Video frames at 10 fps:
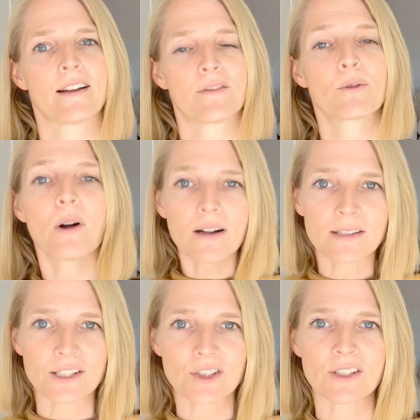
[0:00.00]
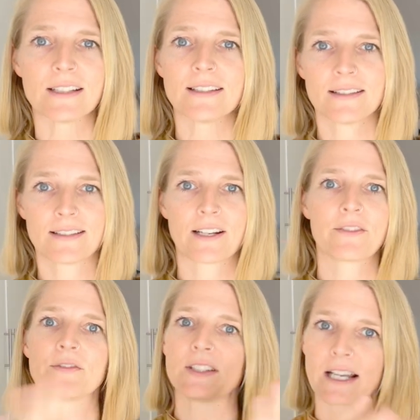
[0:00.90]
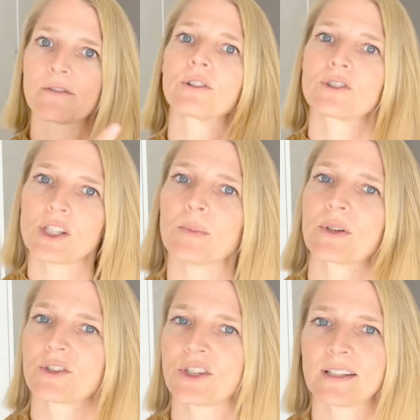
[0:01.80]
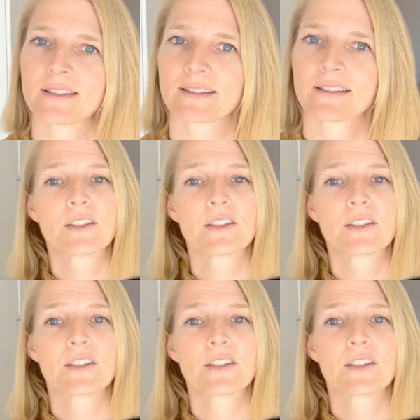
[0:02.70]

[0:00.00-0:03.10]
of quality sheets instead of several cheaper sheets.